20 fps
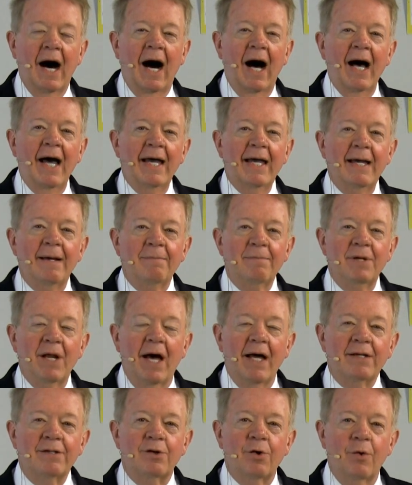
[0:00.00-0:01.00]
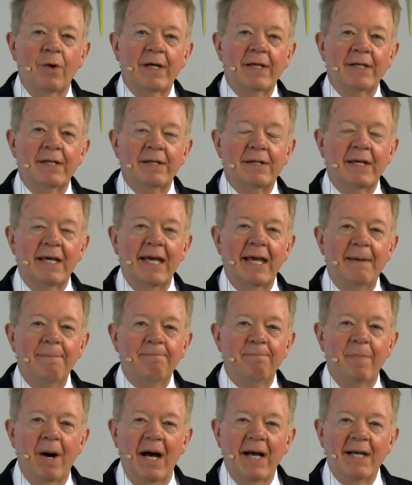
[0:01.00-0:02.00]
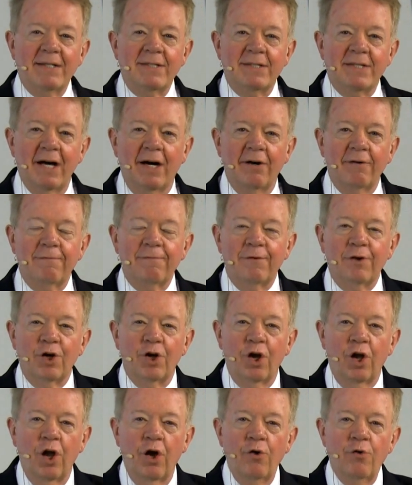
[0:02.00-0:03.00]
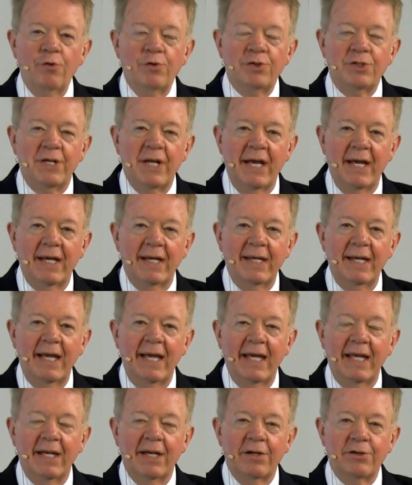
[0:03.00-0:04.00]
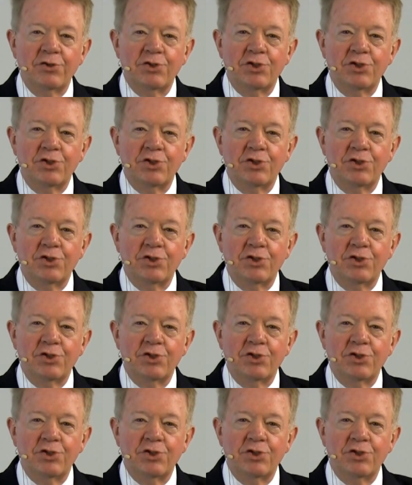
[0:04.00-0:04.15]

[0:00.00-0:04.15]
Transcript: I am not going to keep myself closed in in a